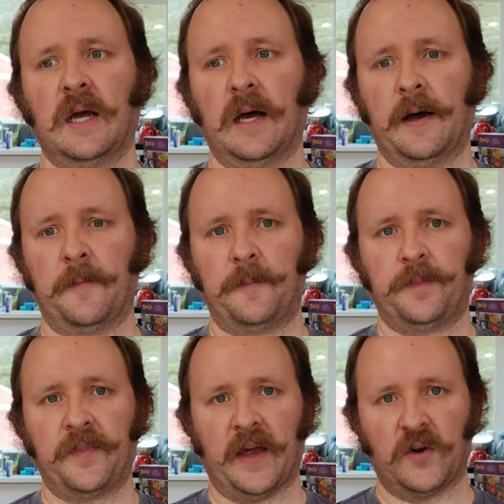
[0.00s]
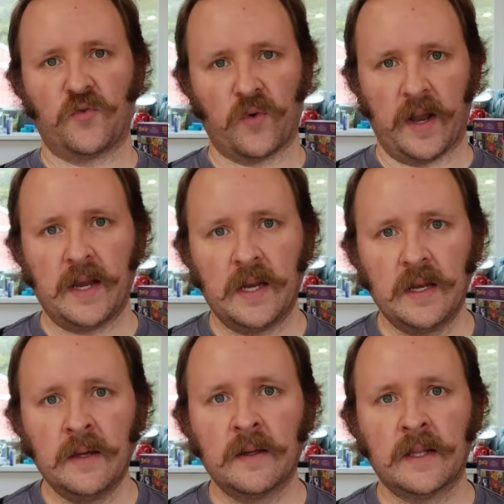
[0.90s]
that
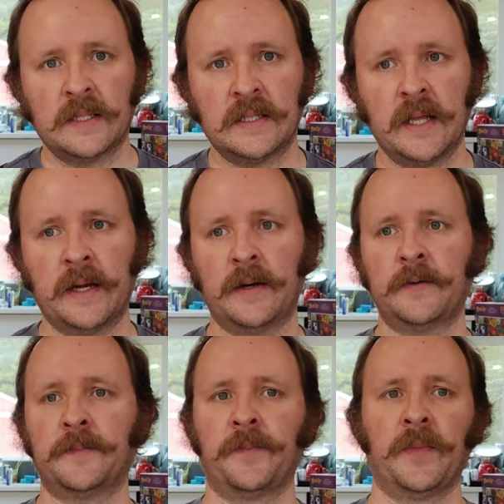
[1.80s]
grain that's there.